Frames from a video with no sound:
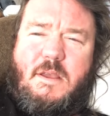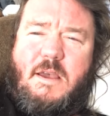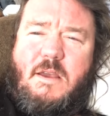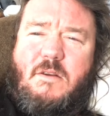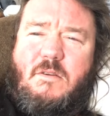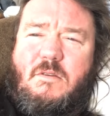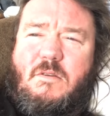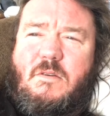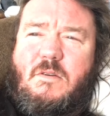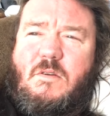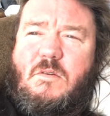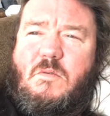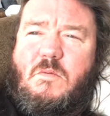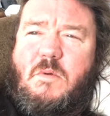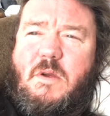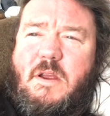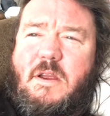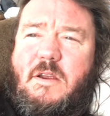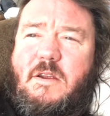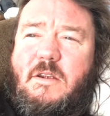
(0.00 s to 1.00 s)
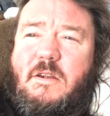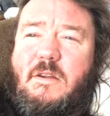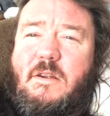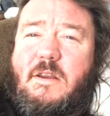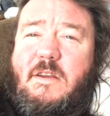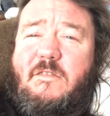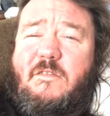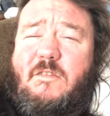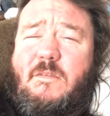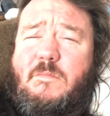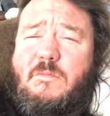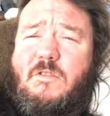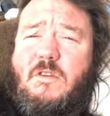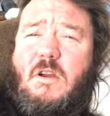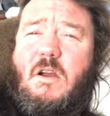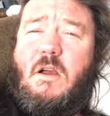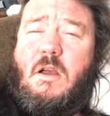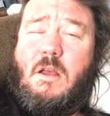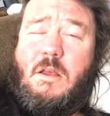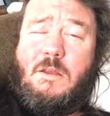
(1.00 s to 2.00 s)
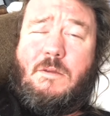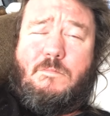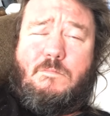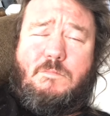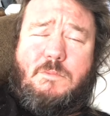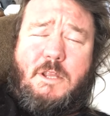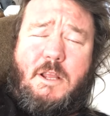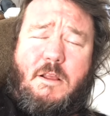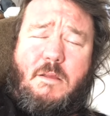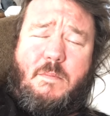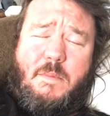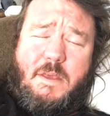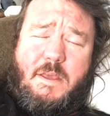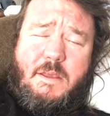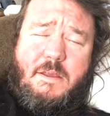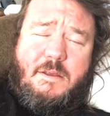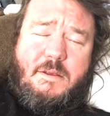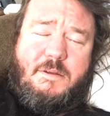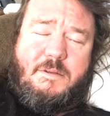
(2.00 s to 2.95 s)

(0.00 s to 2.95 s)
I don't know where, if I'm wrong, tell me.